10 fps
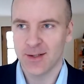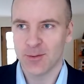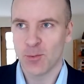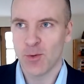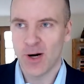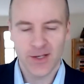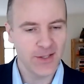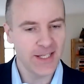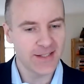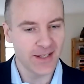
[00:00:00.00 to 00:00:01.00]
water
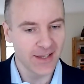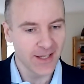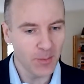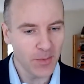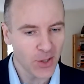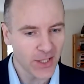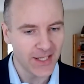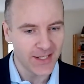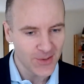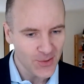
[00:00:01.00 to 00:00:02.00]
gets a little
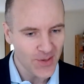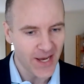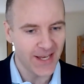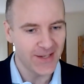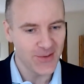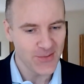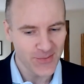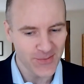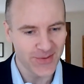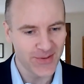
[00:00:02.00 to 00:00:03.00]
murky as
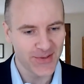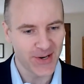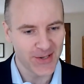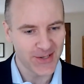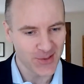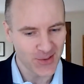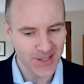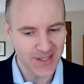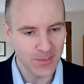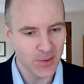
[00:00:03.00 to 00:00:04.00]
you start to sort
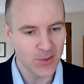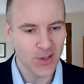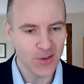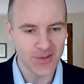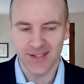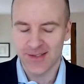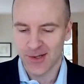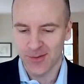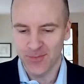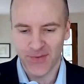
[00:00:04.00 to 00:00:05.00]
of dip your toes in.
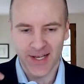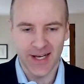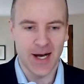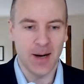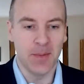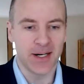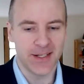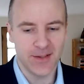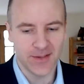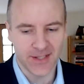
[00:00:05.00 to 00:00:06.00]
So, among
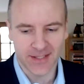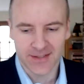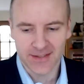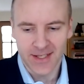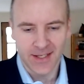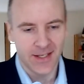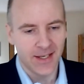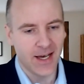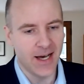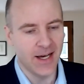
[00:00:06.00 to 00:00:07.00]
other things,
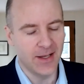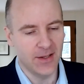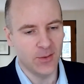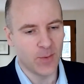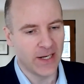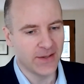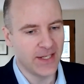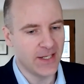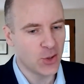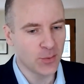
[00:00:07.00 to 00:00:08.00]
while the
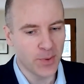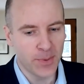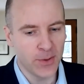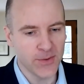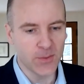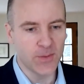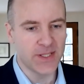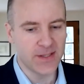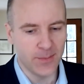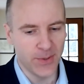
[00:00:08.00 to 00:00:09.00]
initial proposal
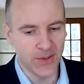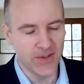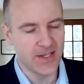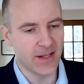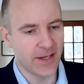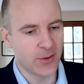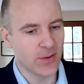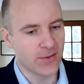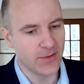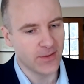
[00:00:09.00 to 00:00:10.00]
was to build this
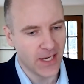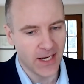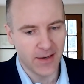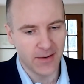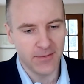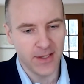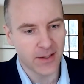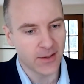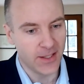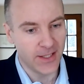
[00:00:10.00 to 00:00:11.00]
electric
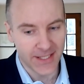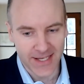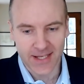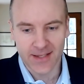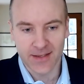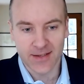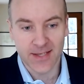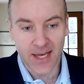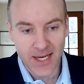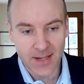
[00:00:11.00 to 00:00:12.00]
vehicle on exactly the
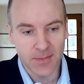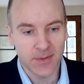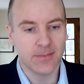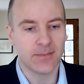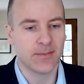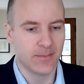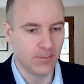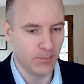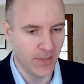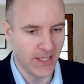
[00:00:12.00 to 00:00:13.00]
same
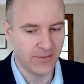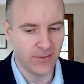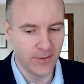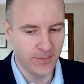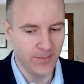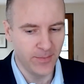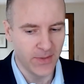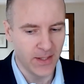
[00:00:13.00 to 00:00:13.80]
platform,